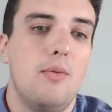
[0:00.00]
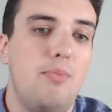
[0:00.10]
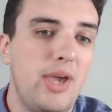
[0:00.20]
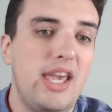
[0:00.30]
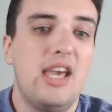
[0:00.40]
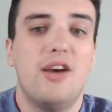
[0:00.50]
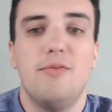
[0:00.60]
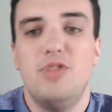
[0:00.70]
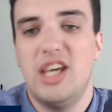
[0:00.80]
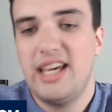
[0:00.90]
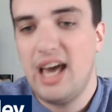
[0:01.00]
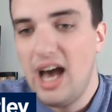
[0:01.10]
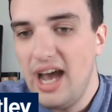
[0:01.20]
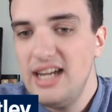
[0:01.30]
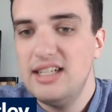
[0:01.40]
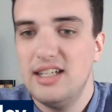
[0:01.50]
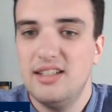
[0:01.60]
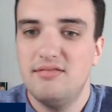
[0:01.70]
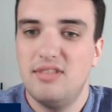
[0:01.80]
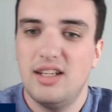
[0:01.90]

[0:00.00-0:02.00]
B, you kind of